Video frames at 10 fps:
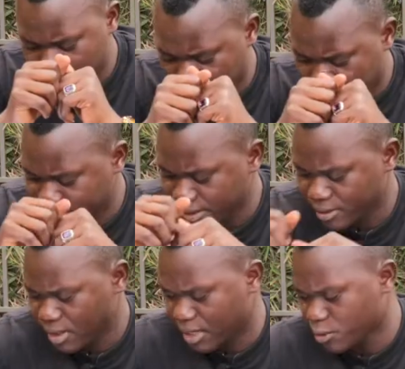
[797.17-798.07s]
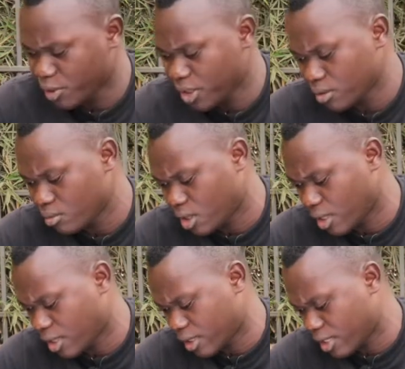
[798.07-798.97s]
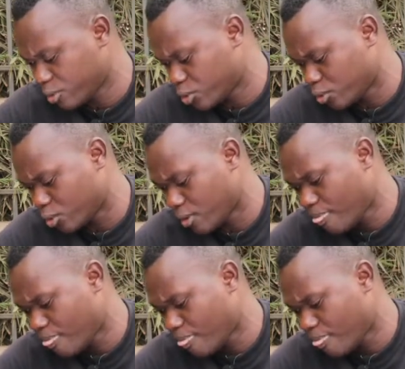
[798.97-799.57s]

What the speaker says: to address as we come to